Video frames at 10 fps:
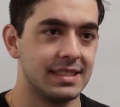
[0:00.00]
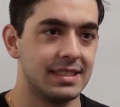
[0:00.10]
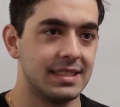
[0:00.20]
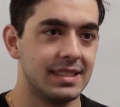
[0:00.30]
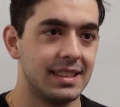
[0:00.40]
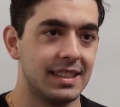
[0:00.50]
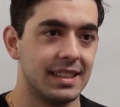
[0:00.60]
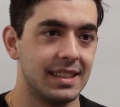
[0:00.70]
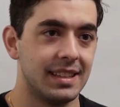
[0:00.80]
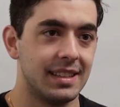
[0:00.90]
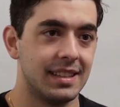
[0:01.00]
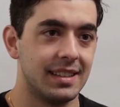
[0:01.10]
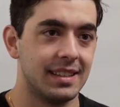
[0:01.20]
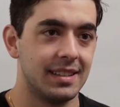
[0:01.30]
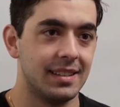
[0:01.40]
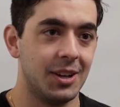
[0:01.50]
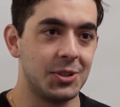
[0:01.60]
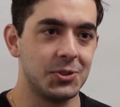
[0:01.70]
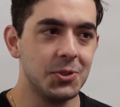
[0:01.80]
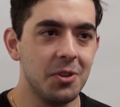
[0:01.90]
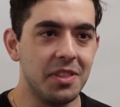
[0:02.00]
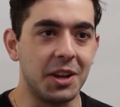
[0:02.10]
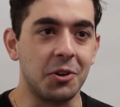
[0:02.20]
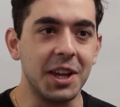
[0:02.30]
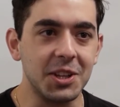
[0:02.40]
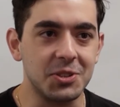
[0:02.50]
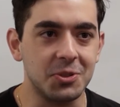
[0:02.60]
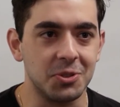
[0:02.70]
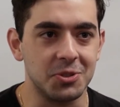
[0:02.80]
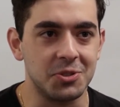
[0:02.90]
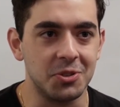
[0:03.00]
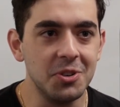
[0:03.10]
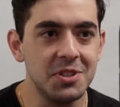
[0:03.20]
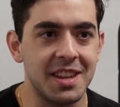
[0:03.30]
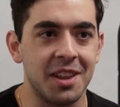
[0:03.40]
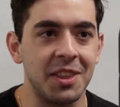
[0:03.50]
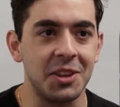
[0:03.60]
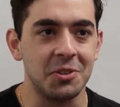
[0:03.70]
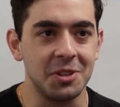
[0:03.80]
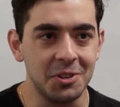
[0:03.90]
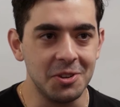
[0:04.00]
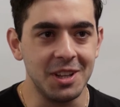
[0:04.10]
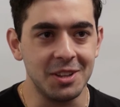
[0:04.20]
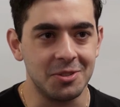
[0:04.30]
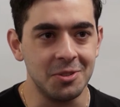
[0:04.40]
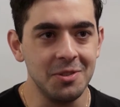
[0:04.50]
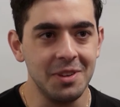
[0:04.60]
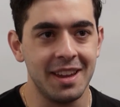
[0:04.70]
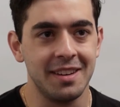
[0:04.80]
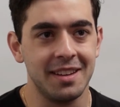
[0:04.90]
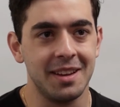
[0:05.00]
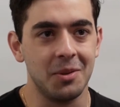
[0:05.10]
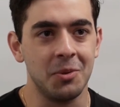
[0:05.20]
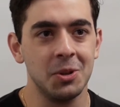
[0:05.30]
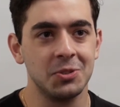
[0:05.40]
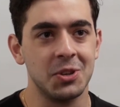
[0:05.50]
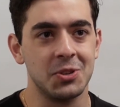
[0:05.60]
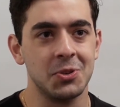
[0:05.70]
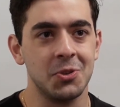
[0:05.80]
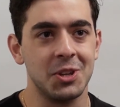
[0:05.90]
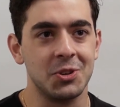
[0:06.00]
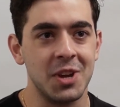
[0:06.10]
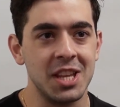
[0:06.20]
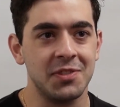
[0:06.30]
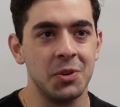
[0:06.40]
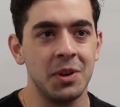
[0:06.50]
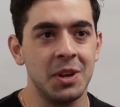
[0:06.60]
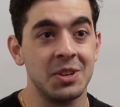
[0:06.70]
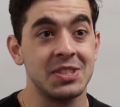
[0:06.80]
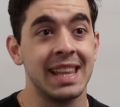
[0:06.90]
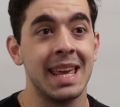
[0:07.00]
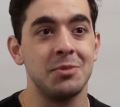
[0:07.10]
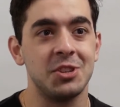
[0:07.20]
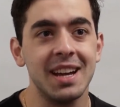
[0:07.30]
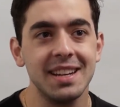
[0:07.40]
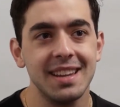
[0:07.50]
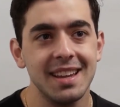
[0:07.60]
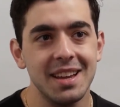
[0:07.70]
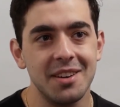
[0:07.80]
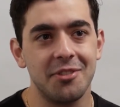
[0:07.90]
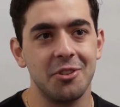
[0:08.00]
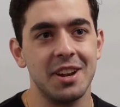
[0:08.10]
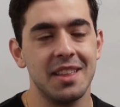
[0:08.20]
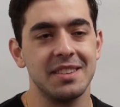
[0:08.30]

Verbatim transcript: Did you see any of them coming? I saw the cricket scores, George, that I think you're alluding to, and yeah. We also saw the transfer window slam shut for another